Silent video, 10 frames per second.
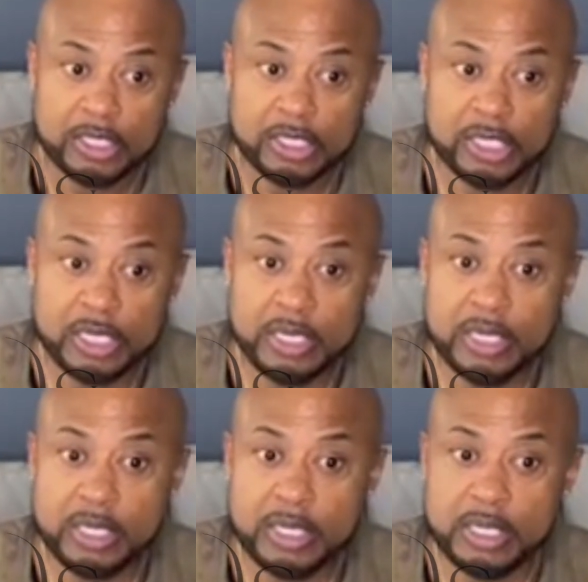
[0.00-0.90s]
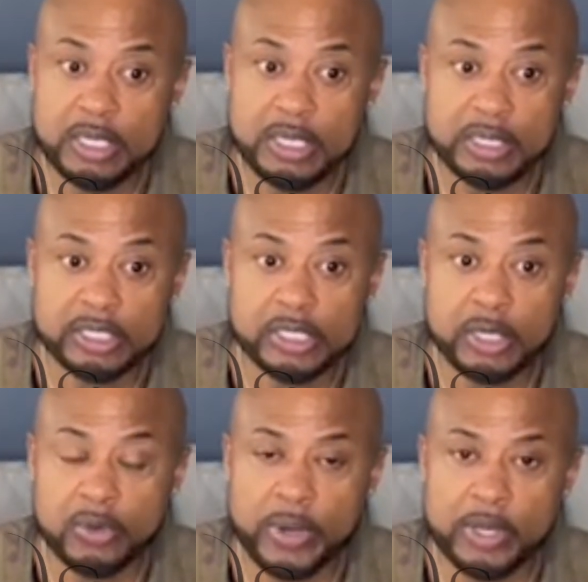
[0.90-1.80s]
she's
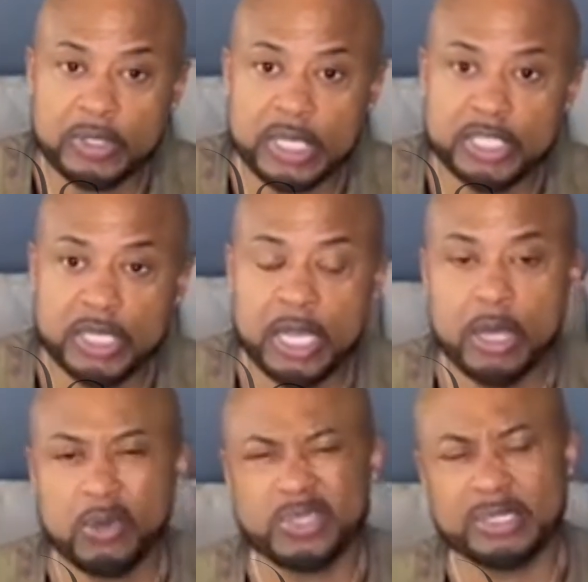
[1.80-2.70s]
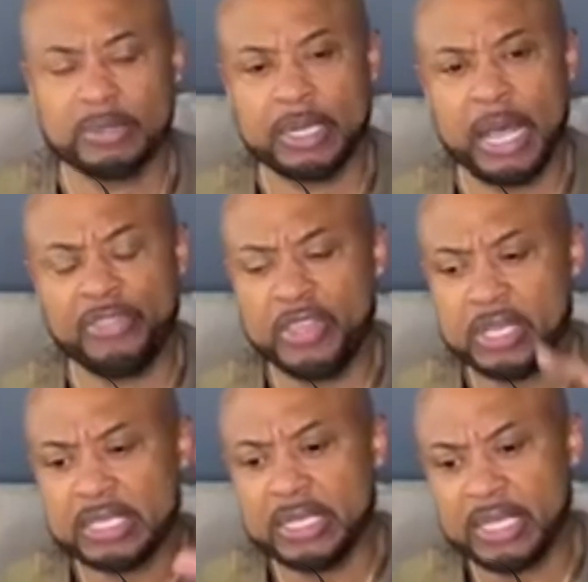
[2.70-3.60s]
on the radio station now, I
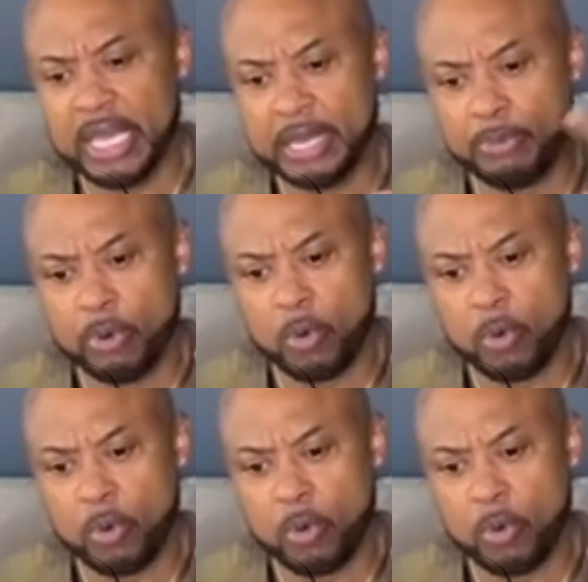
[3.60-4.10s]
think syndicated